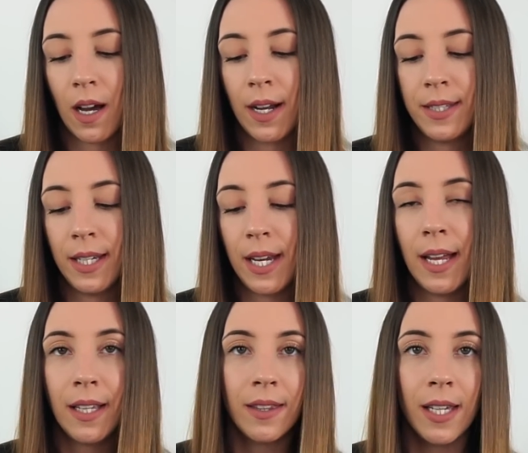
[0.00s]
I did
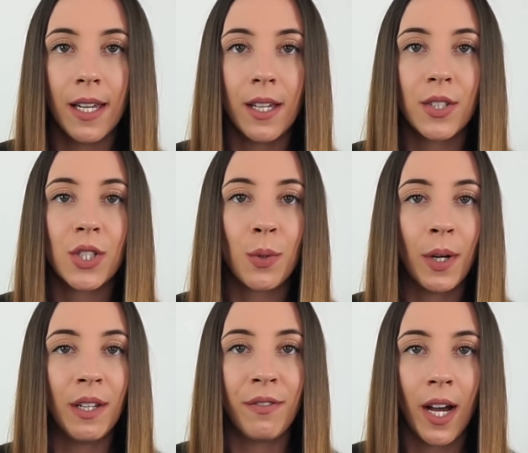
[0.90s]
anything
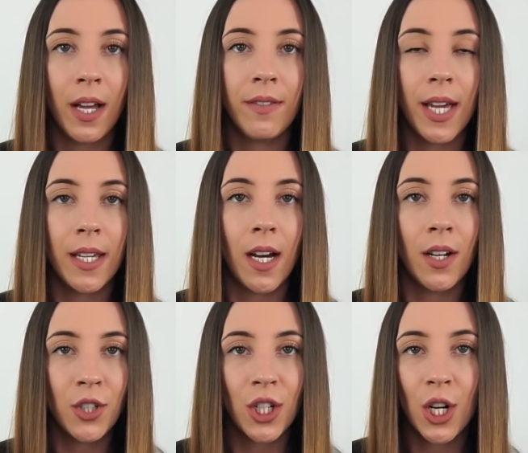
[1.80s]
25 and
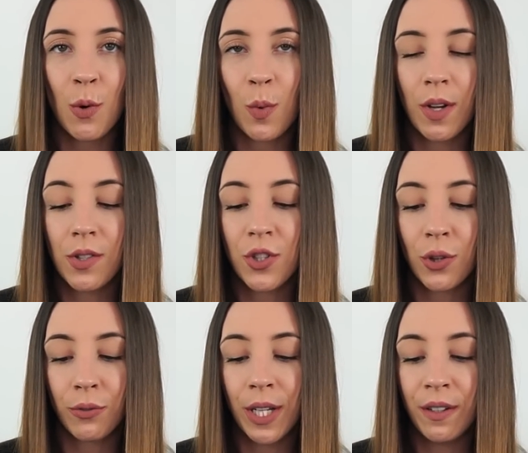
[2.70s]
under was
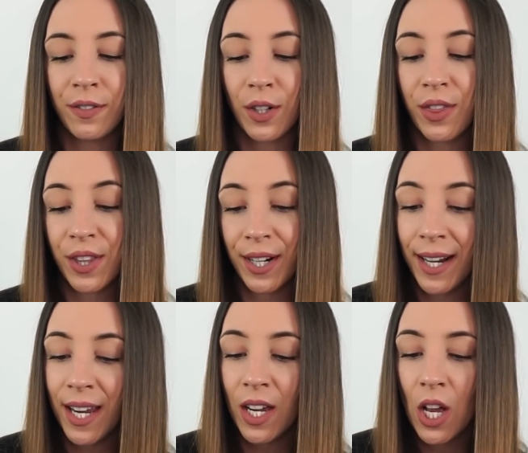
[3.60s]
3 for
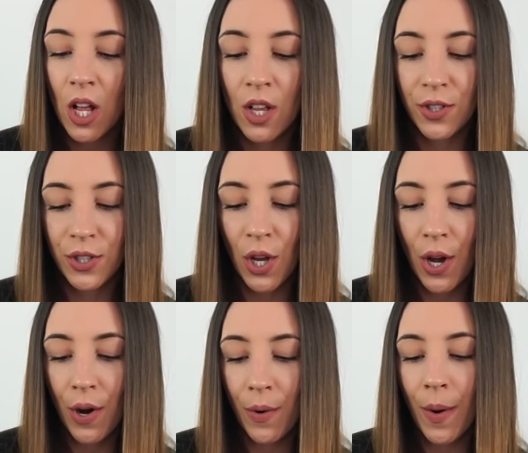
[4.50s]
$30.
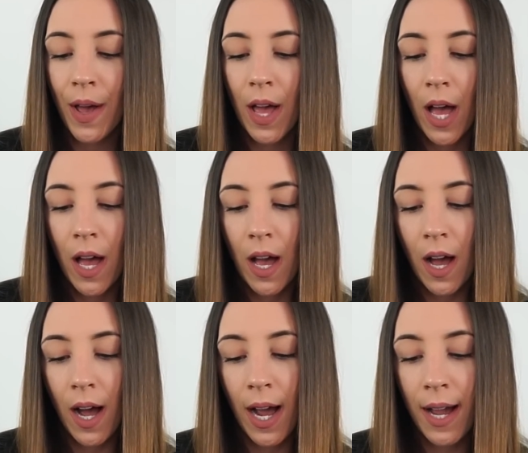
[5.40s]
So
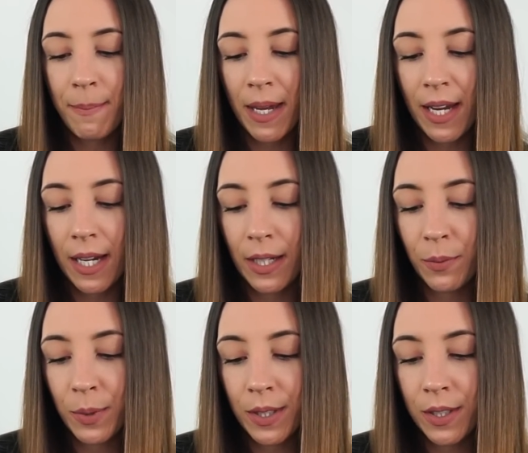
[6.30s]
I
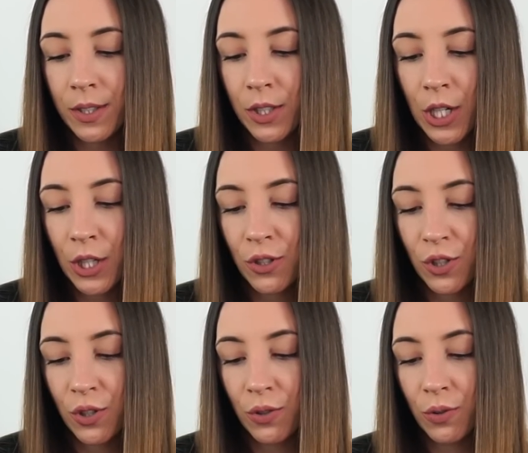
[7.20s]
made 1,
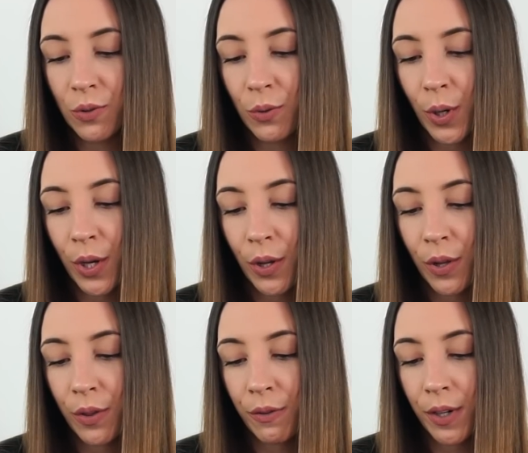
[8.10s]
2,
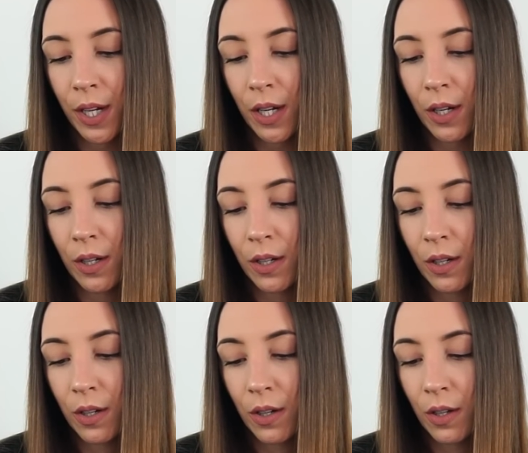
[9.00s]
3,
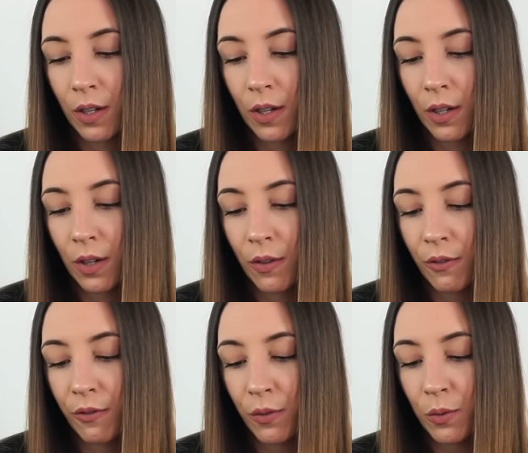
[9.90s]

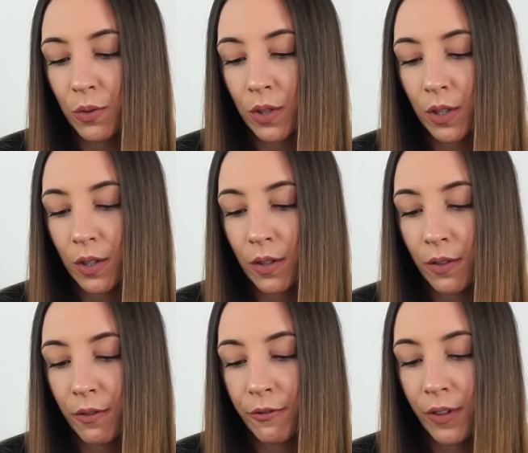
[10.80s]
4,
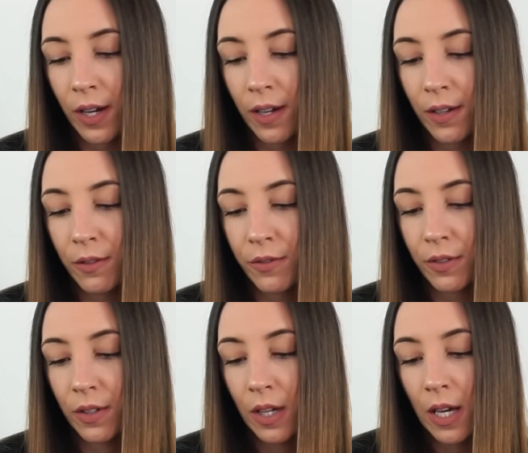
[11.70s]
5.
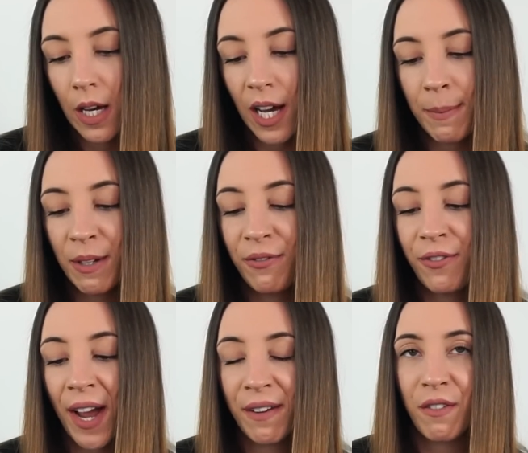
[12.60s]
I made
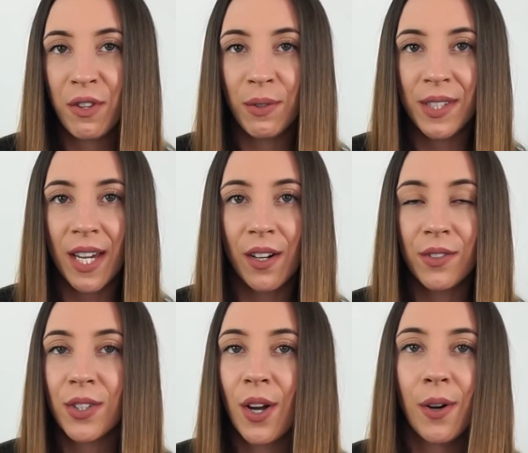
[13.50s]
5 of those
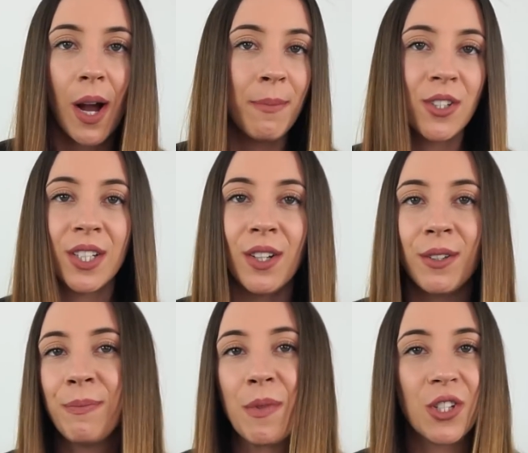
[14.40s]
sales. So I'm just
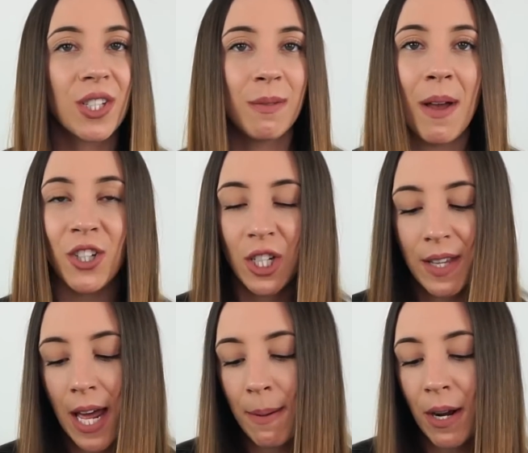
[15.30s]
gonna
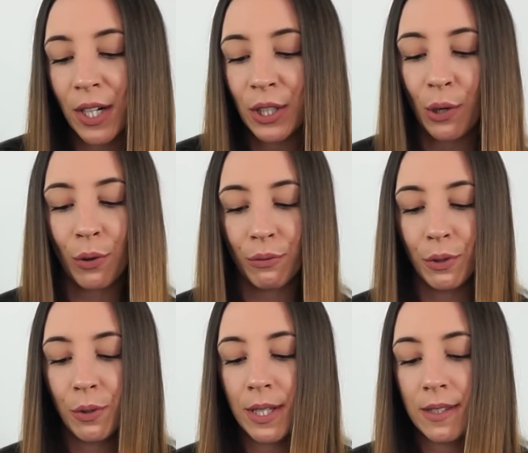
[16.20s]
mention that. I'm not gonna go
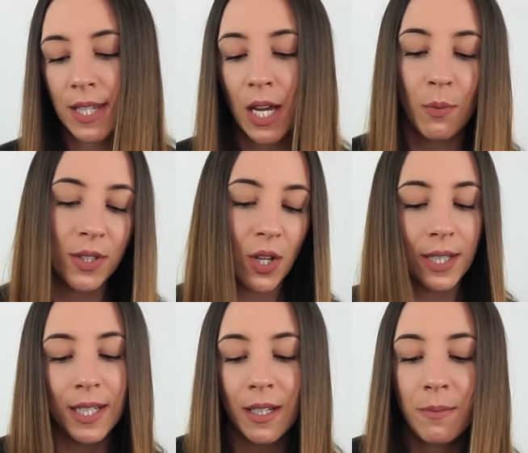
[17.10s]
through and say what's all
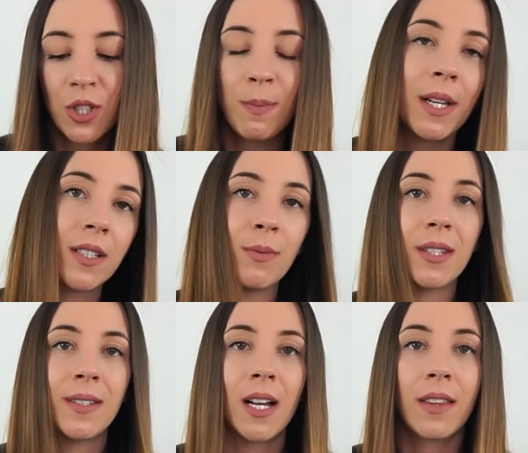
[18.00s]
in them just because it
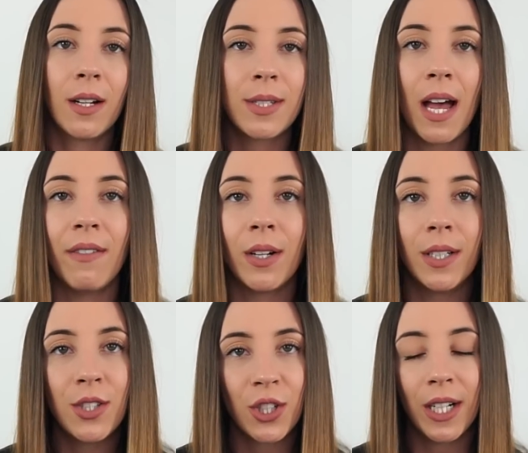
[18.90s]
was a sale that I was having
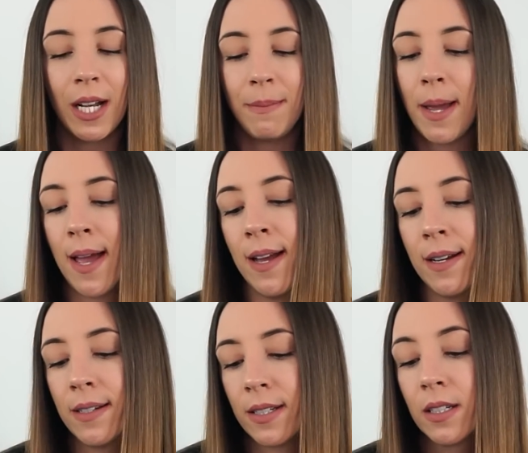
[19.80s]
on Instagram
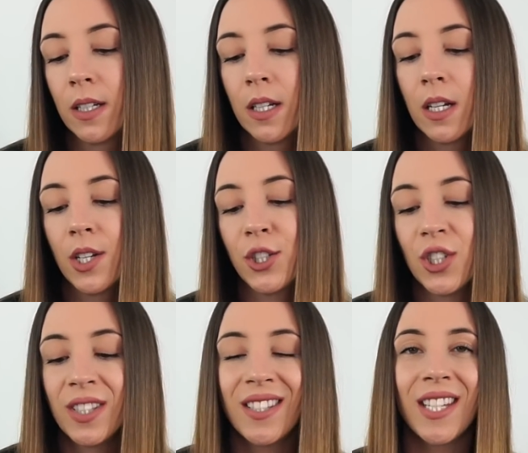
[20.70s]
and
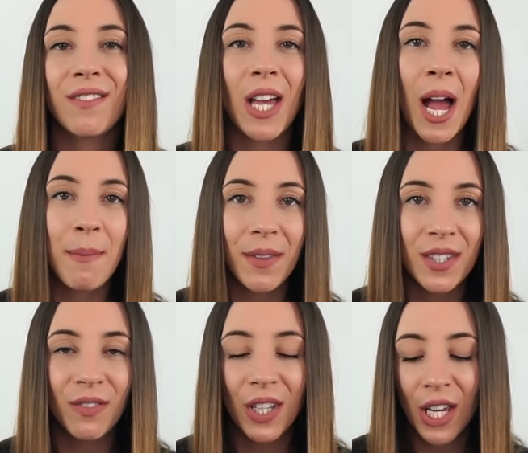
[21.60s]
just to save time on
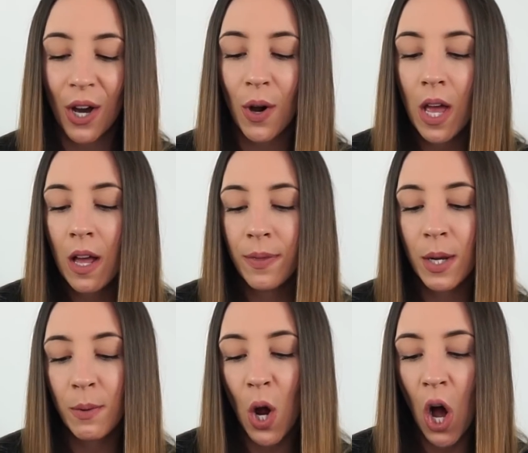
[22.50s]
this video.
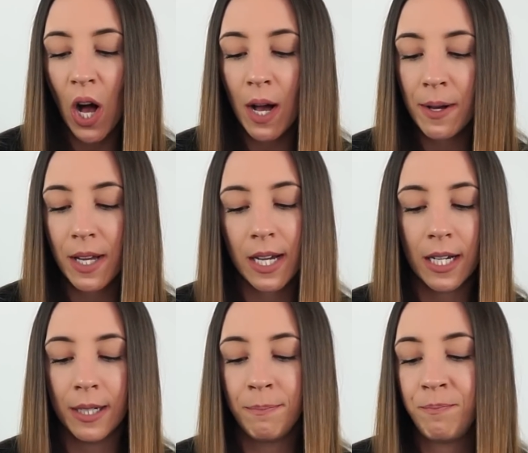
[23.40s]
They were all
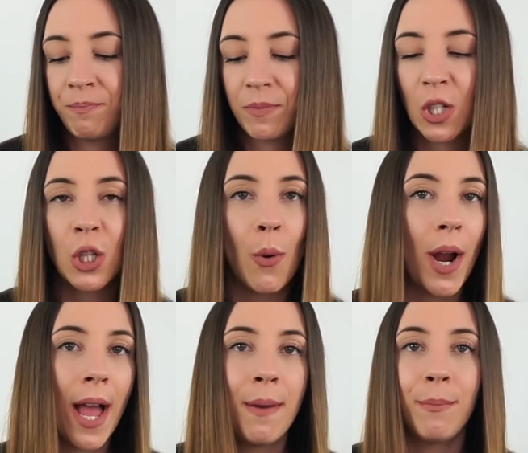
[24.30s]
lower
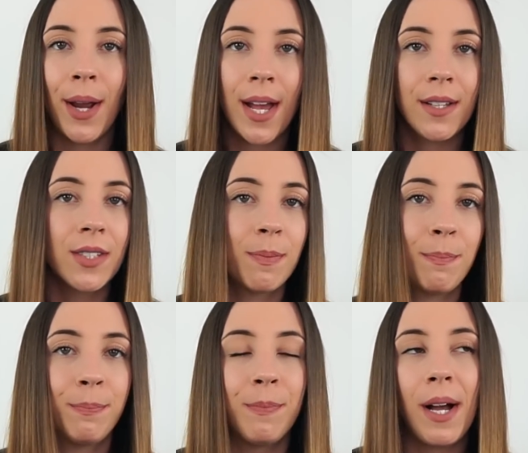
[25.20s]
end brands
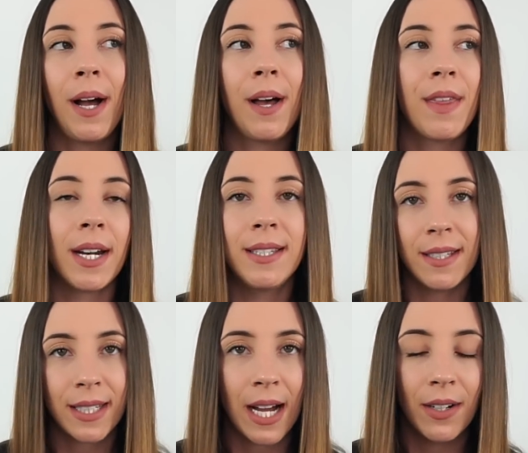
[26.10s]
that I
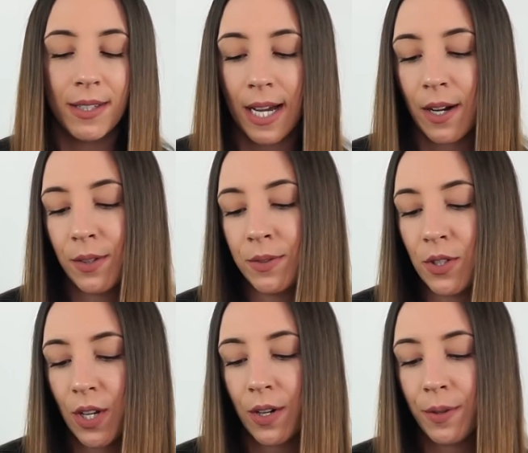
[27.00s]
discounted down,
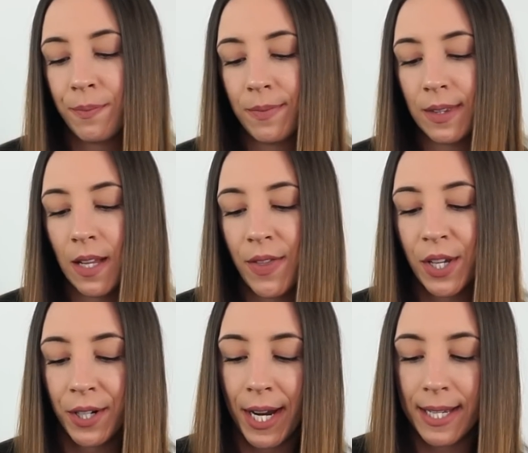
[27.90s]
so
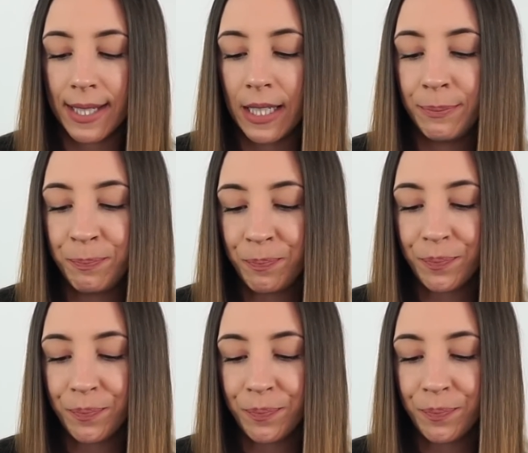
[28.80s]
nothing crazy.